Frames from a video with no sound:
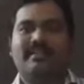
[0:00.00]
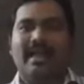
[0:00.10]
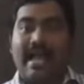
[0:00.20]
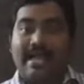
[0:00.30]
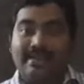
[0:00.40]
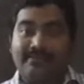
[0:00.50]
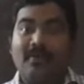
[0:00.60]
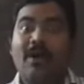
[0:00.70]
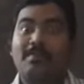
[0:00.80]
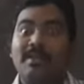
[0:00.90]
and
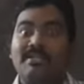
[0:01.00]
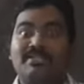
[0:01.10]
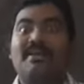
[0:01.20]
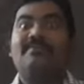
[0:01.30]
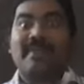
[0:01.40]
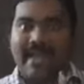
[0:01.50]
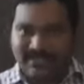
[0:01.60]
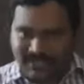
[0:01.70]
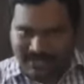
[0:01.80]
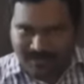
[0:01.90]
formation of
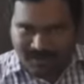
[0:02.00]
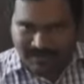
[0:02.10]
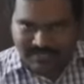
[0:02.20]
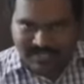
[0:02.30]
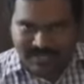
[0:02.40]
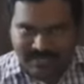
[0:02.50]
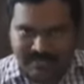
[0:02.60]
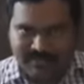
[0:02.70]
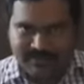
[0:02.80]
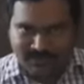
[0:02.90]
calcium oxide
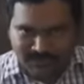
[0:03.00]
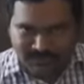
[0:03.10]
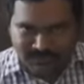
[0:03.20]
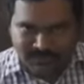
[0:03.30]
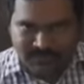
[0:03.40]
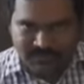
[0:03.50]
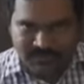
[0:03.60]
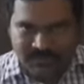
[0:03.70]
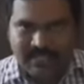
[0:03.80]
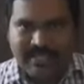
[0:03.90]
through
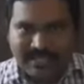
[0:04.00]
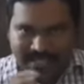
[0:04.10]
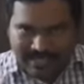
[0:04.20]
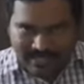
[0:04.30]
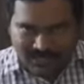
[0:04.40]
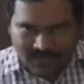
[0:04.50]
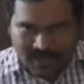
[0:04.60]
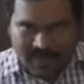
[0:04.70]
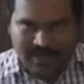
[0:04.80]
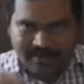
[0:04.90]

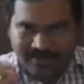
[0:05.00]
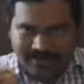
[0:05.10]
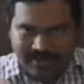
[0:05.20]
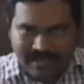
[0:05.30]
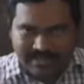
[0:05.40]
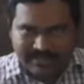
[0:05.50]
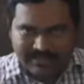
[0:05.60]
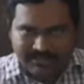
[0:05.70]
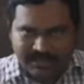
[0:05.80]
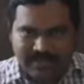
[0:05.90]
electron
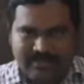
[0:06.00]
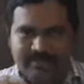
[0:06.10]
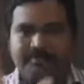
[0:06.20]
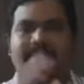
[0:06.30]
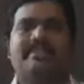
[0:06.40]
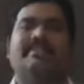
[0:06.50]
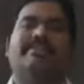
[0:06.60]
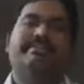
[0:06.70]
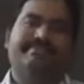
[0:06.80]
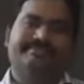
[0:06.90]
transfer method.